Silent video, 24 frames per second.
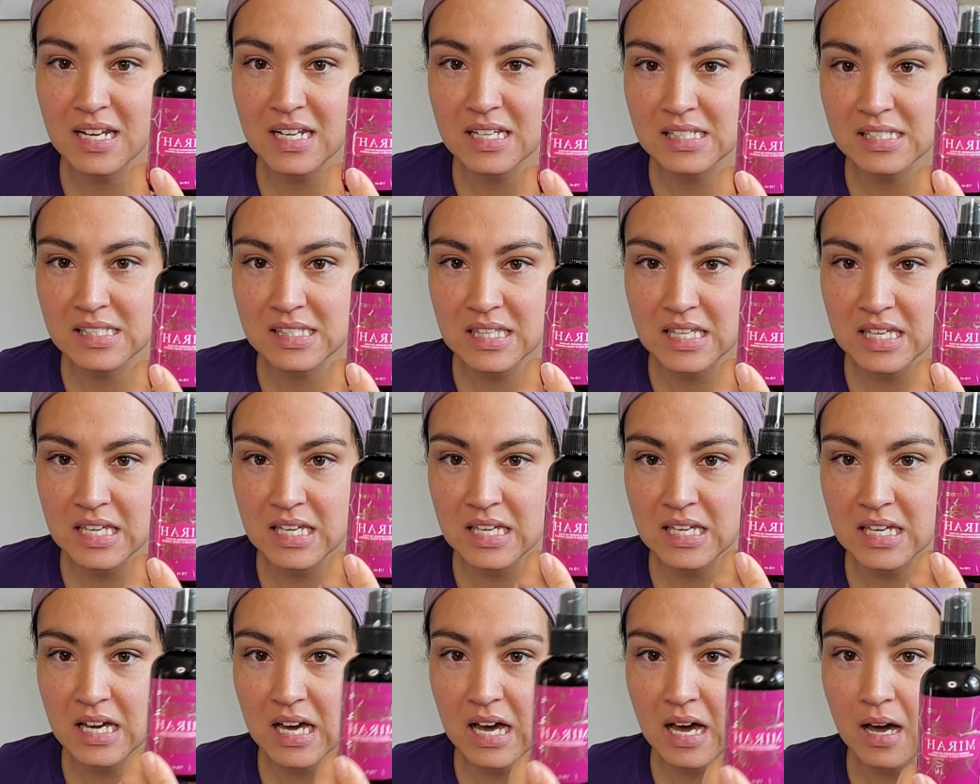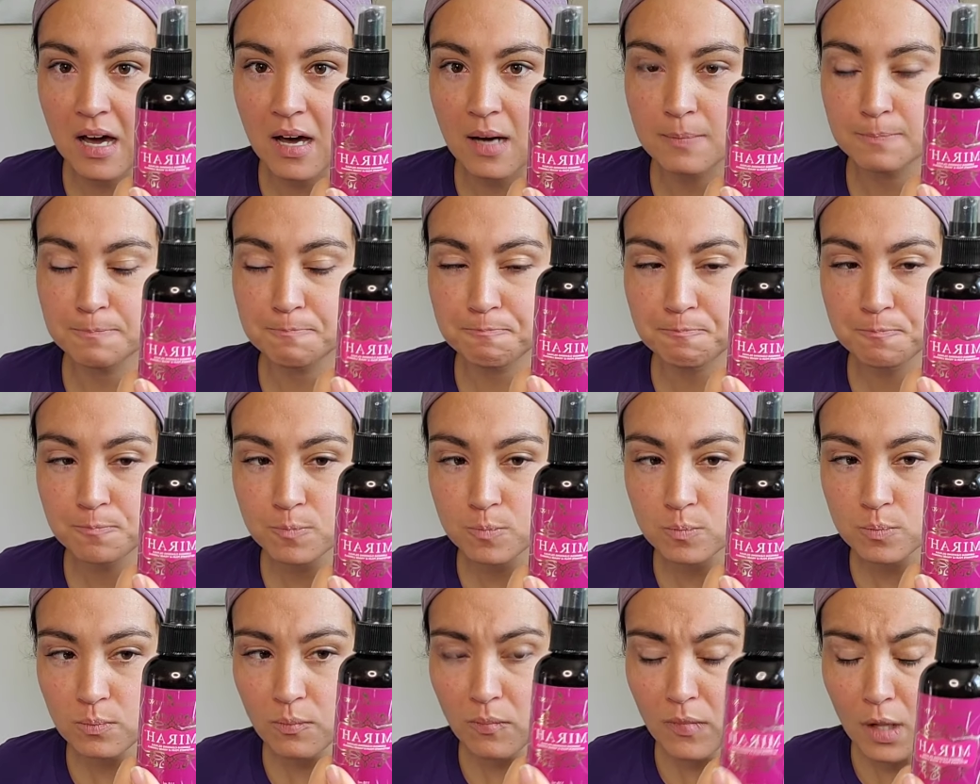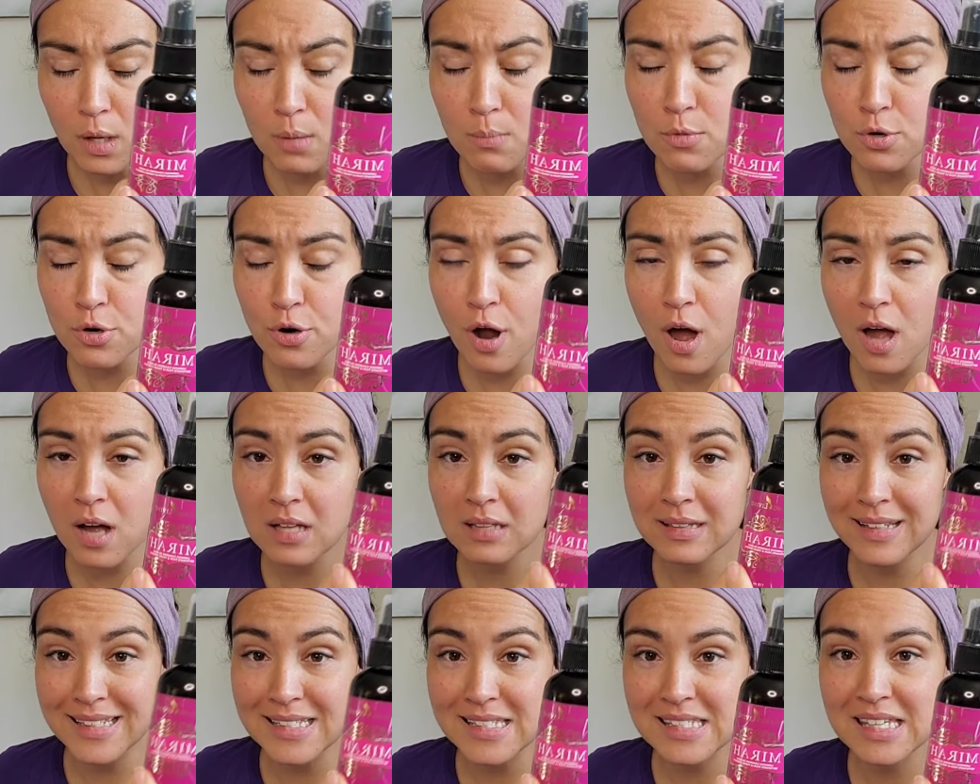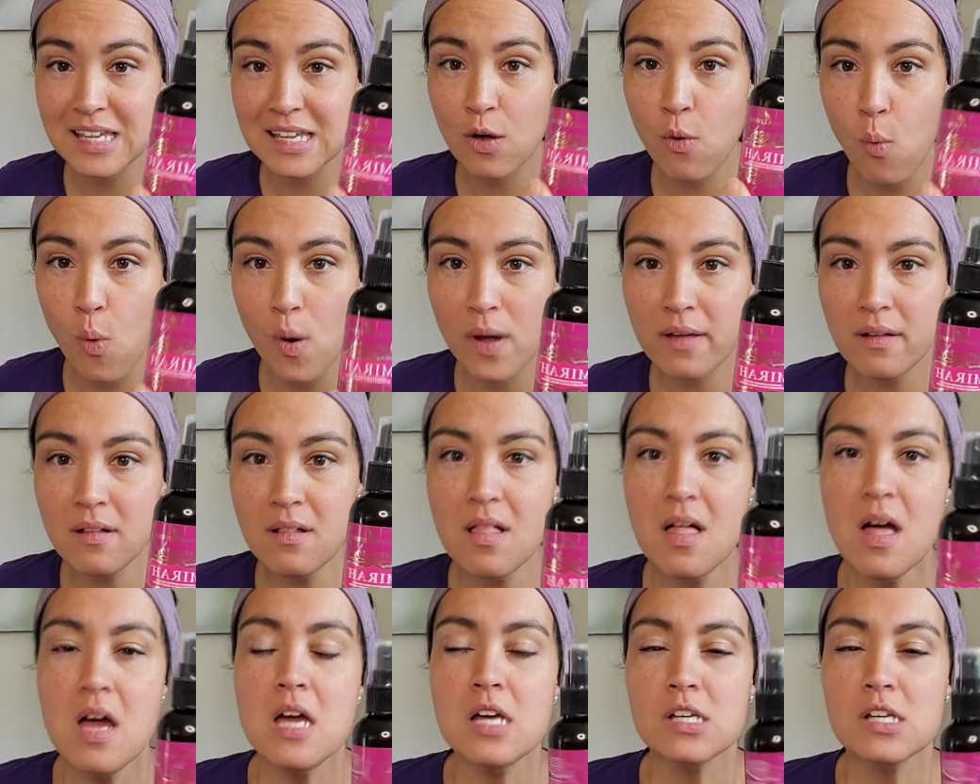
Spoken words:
is the Mara cleansing oil.